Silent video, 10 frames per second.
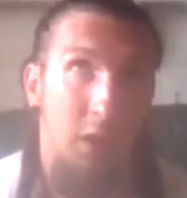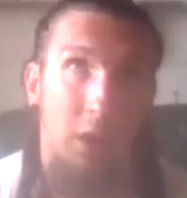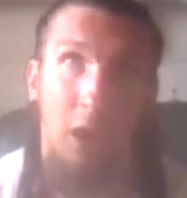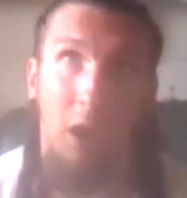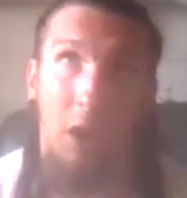
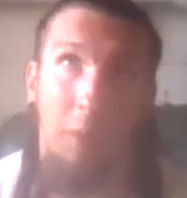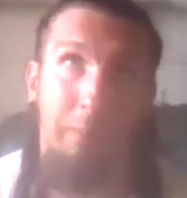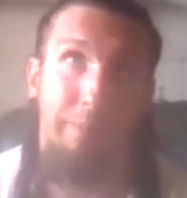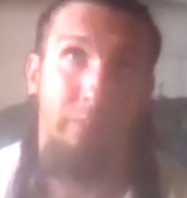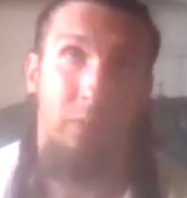Yes.
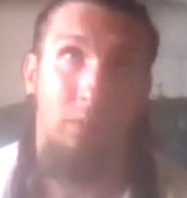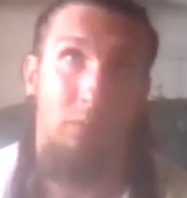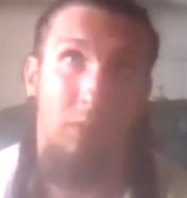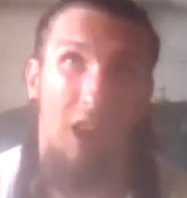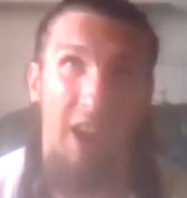Um,
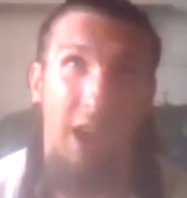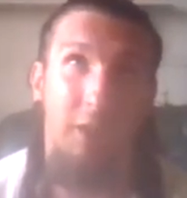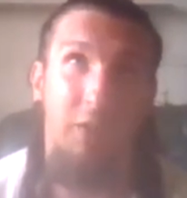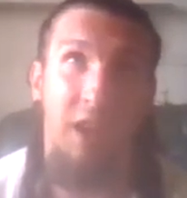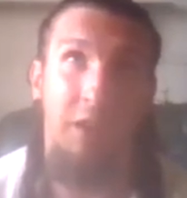I
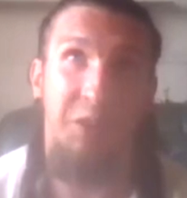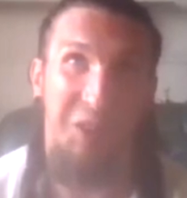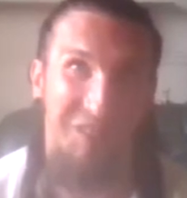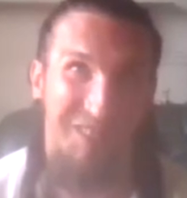hated the ending,